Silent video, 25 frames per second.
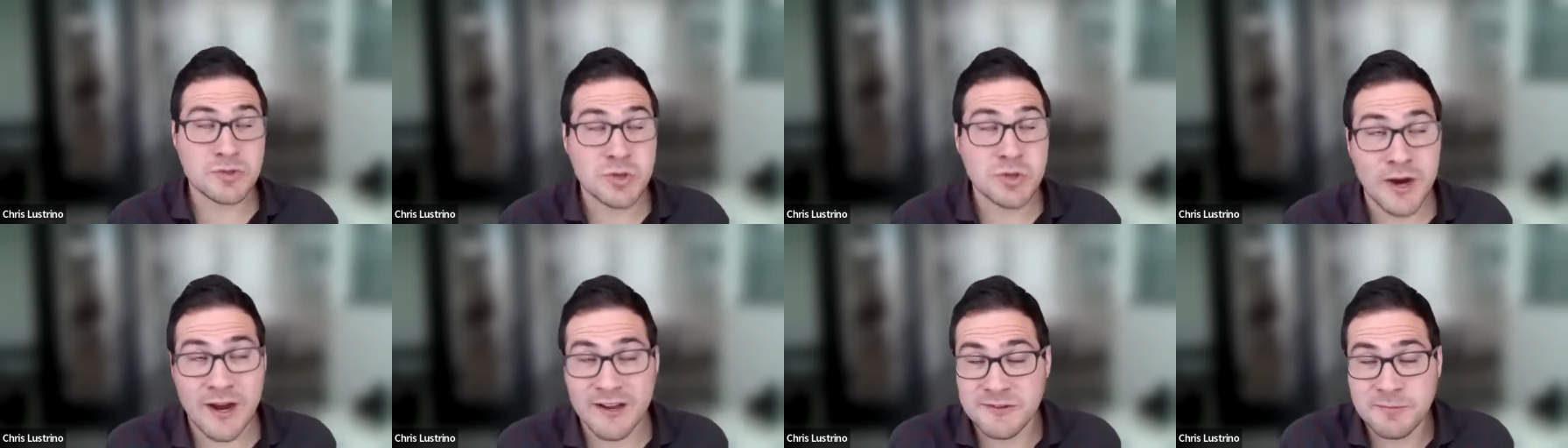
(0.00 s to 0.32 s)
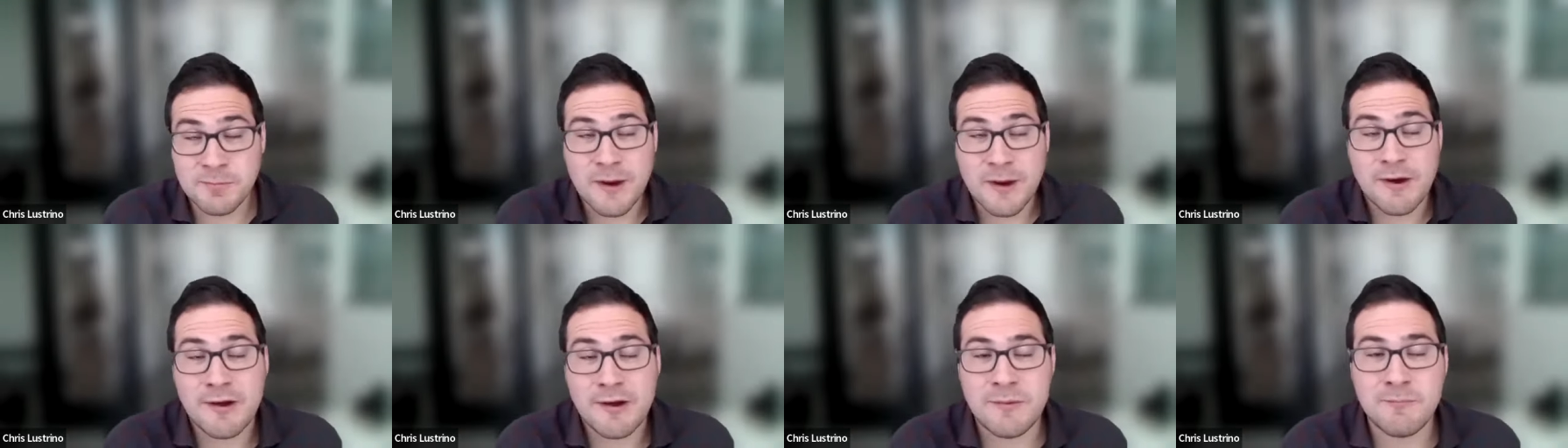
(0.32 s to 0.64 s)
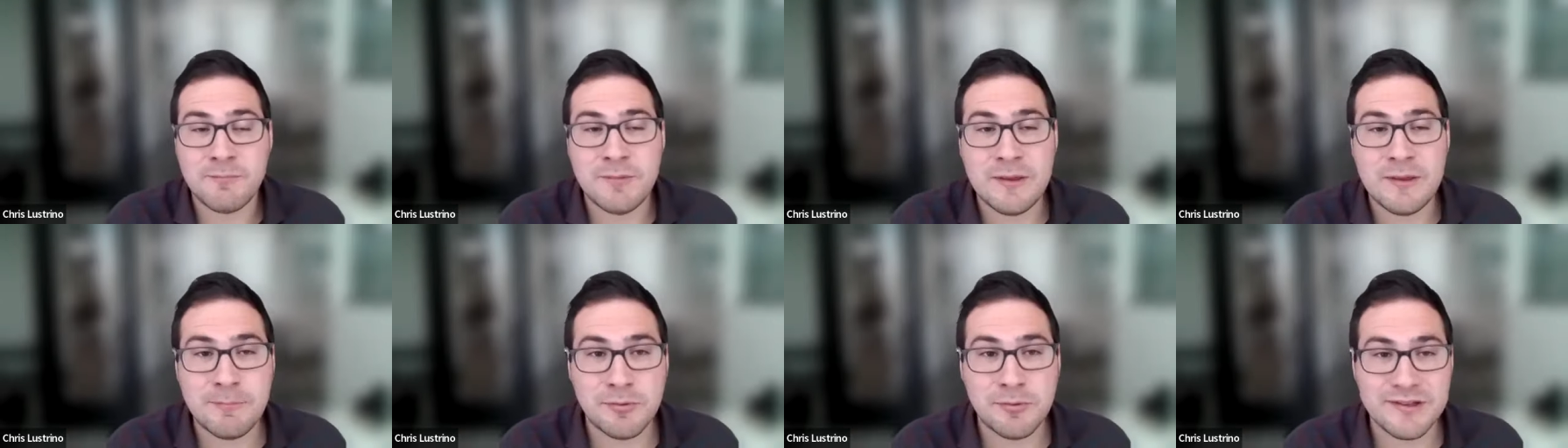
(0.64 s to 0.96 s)
transparent
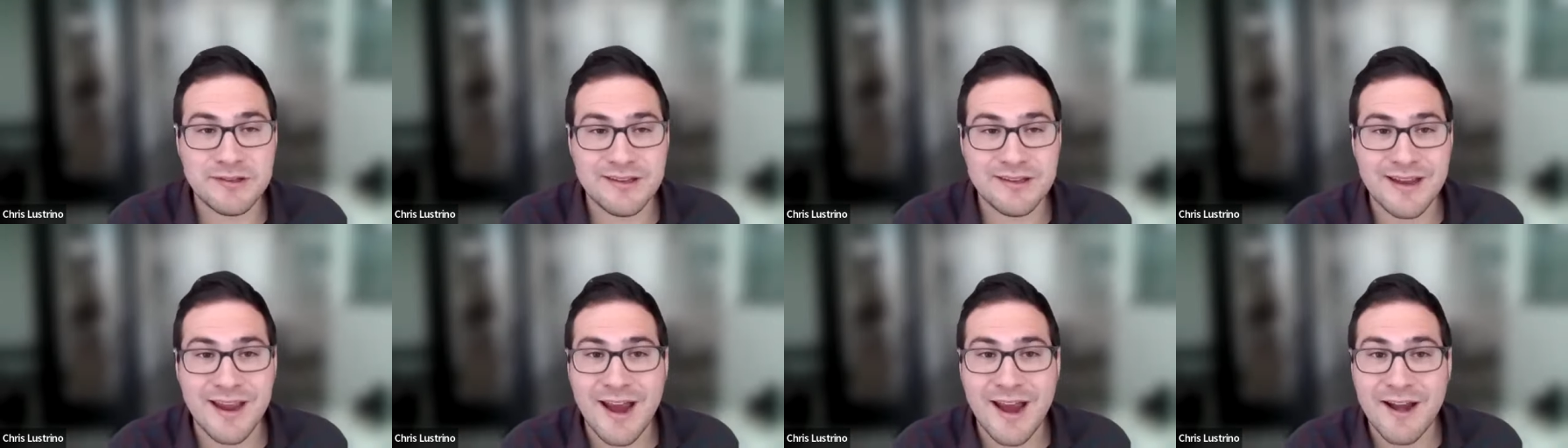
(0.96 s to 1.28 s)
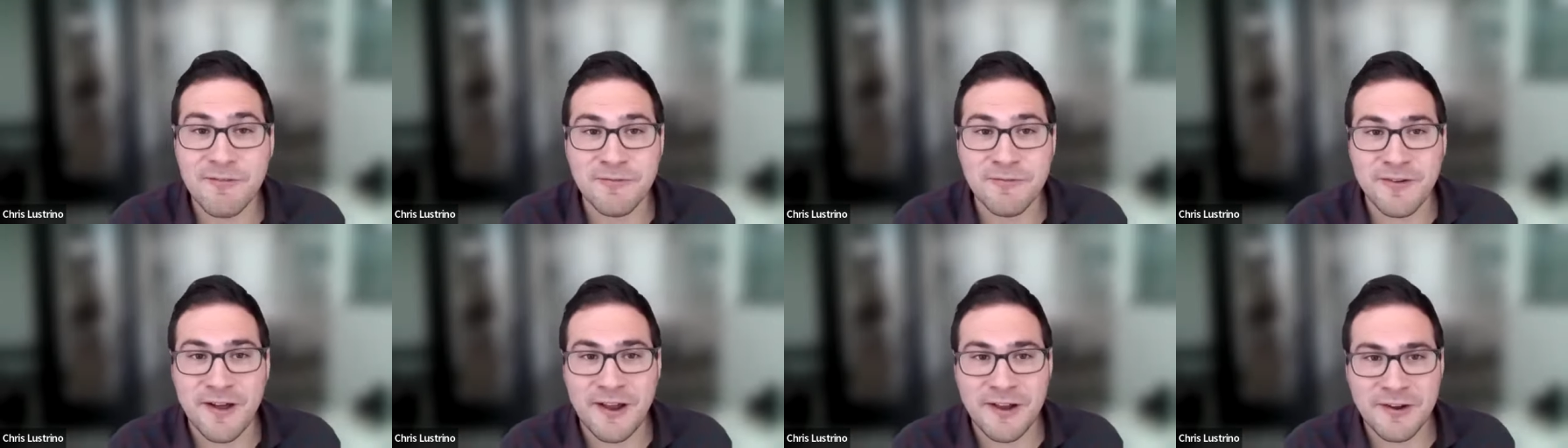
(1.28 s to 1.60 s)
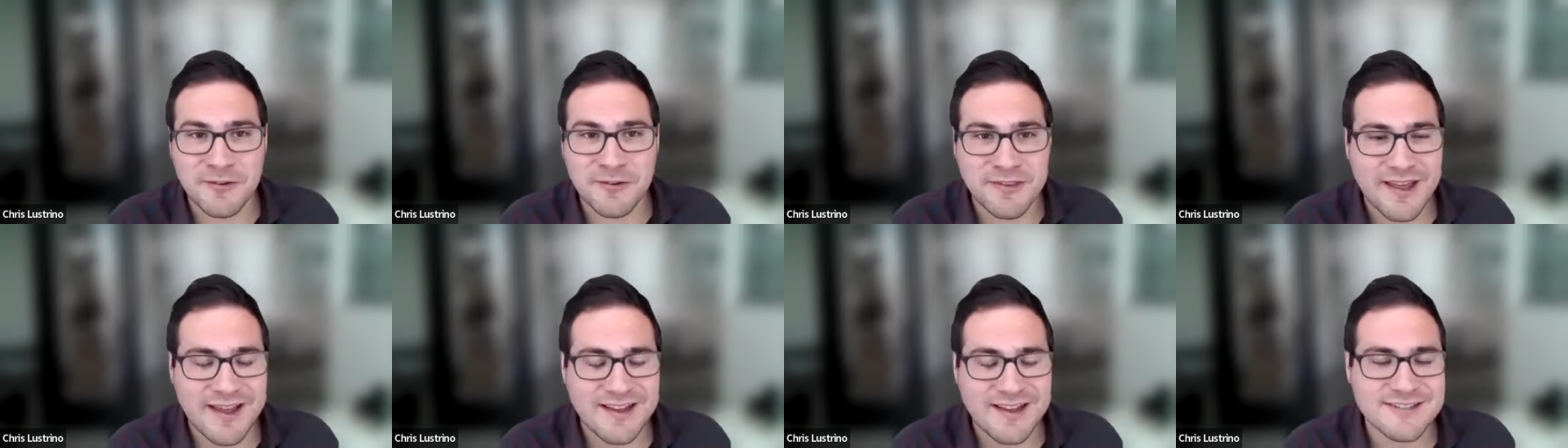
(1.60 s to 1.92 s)
and people can kind of
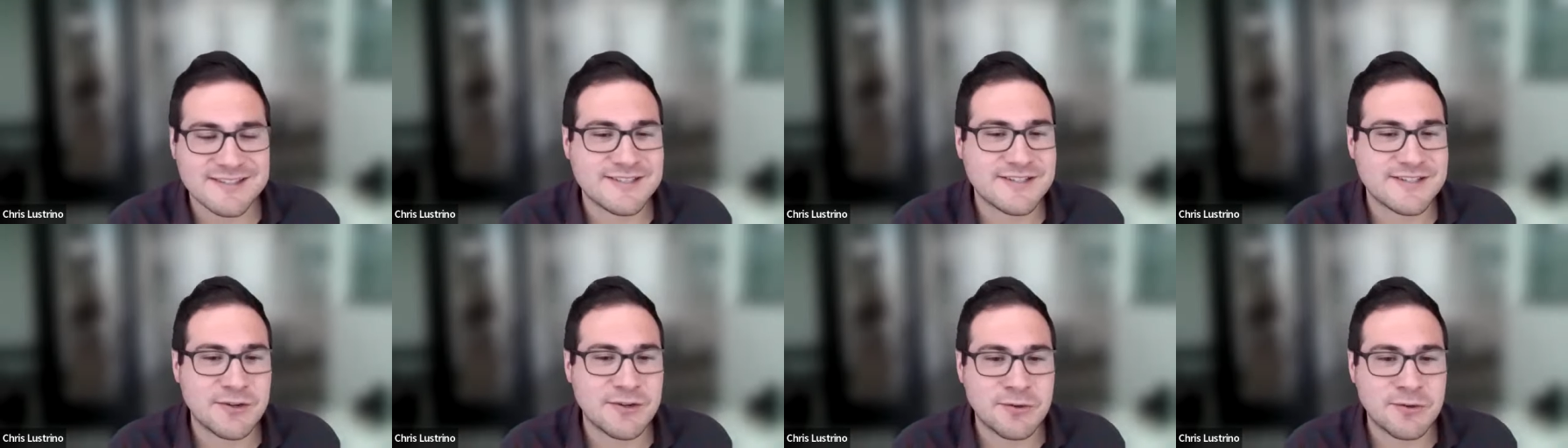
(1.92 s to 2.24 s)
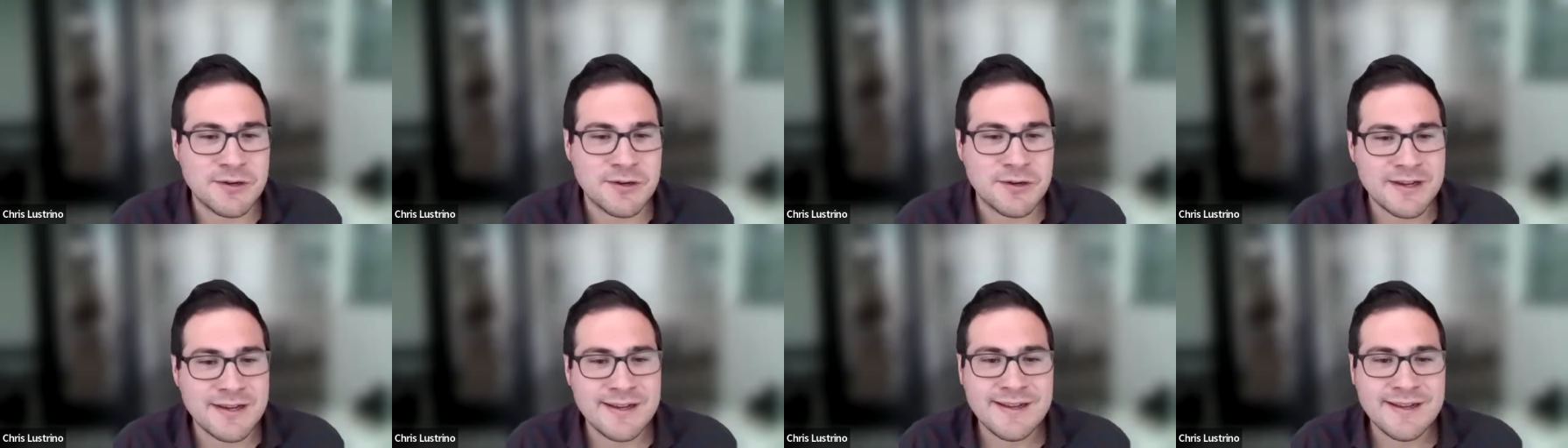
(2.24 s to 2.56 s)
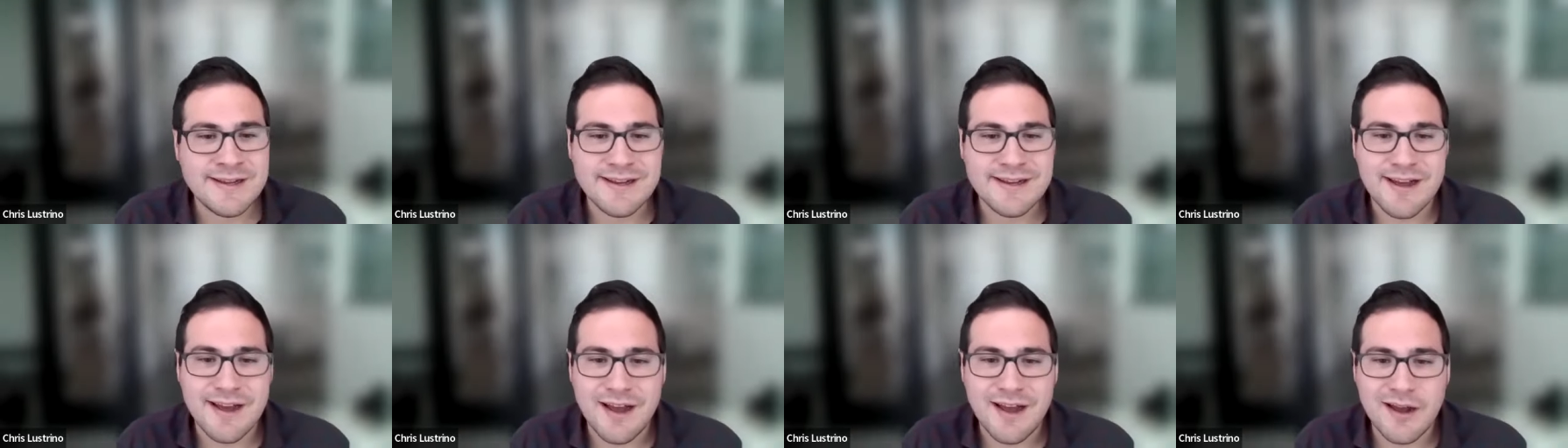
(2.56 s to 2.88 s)
follow that. So
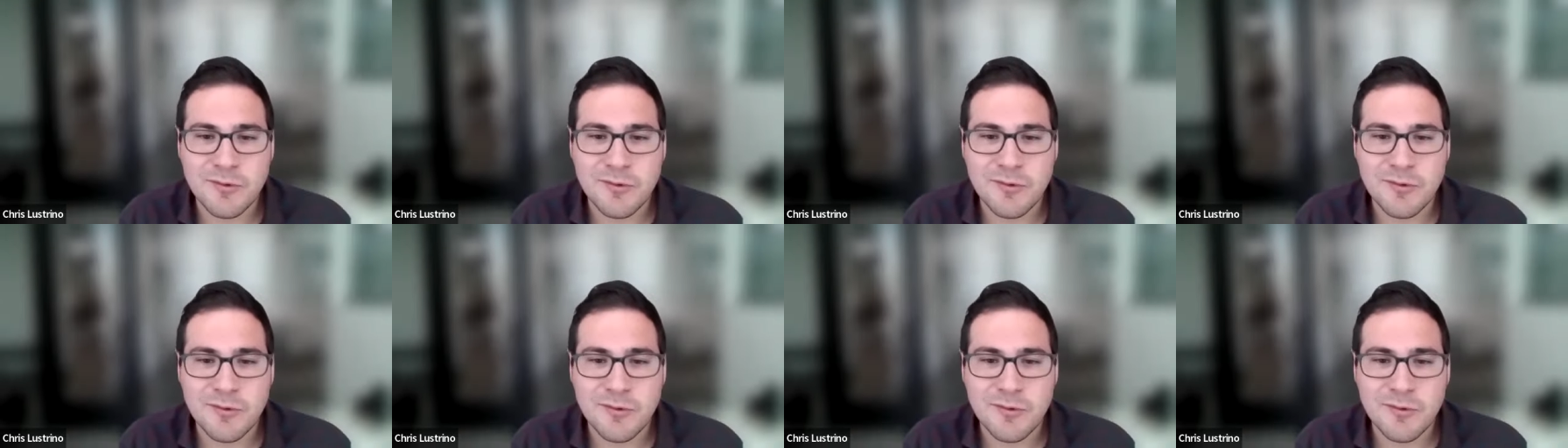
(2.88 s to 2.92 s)
hmm.